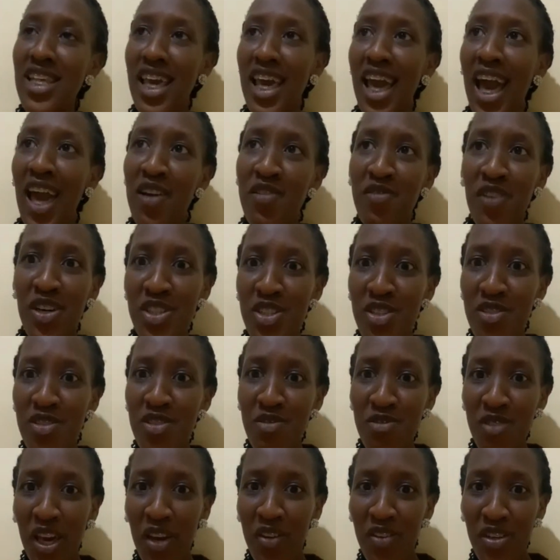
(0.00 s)
Like I want to
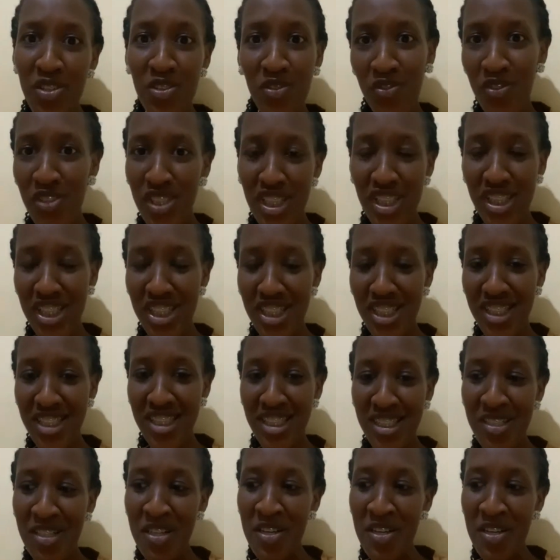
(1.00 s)
know, I want to finish it.